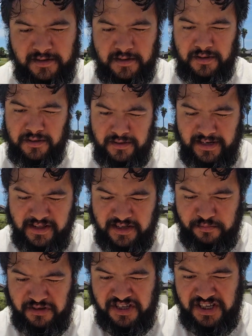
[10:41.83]
Oh, another
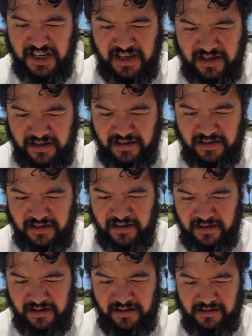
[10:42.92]
Spritzy.
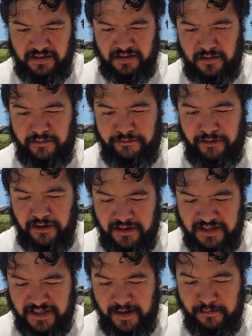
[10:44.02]
This could follow the
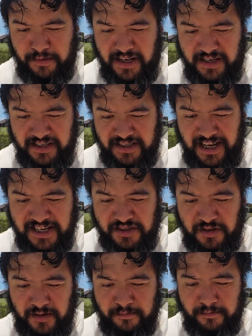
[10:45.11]
same pattern as last
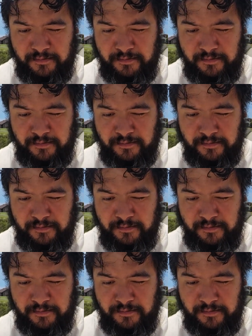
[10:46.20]
time.